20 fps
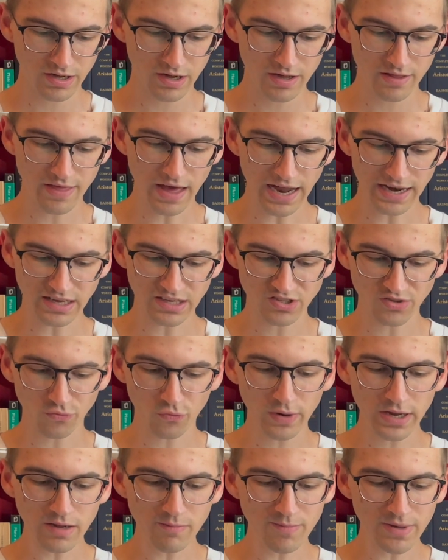that is,
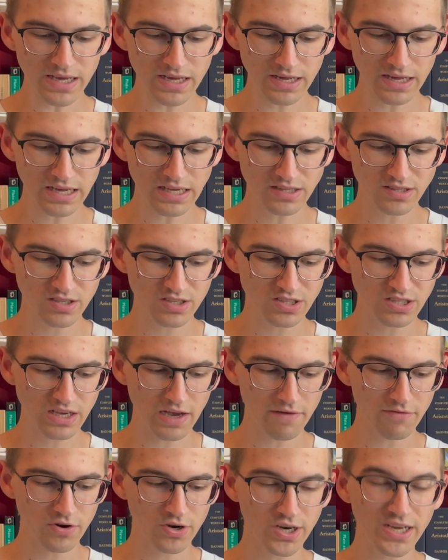when a being is
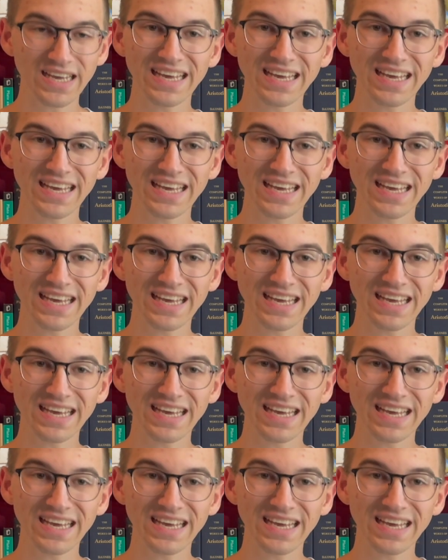discovered